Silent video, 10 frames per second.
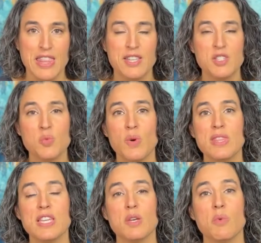This is one
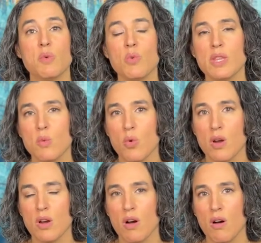thing that we really
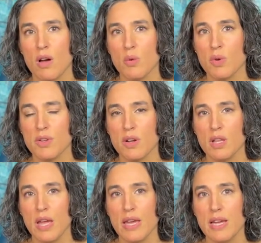work on with our
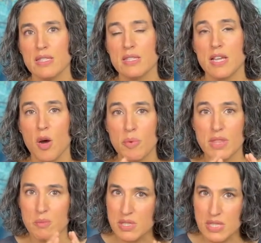clients, is helping
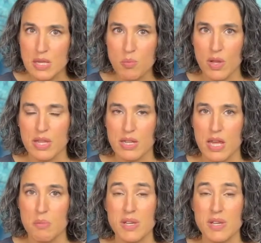them sleep well at night,